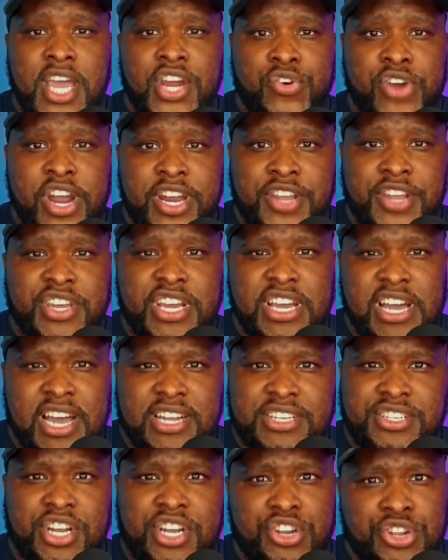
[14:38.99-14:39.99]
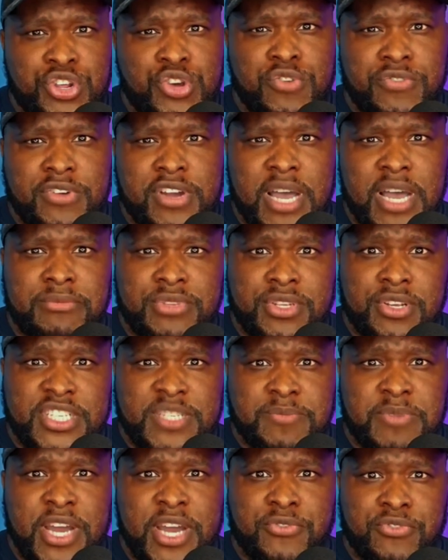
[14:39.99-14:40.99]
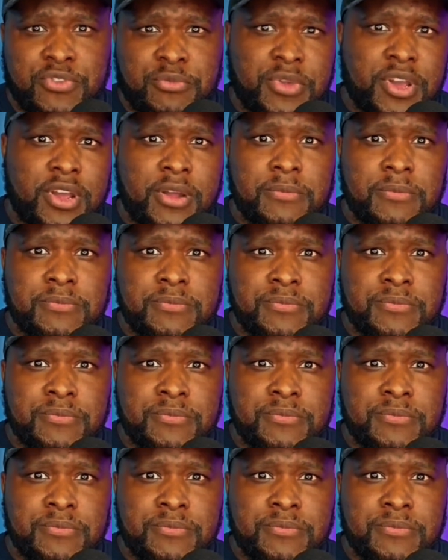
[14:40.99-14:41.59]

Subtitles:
creating the content you have come to expect from me.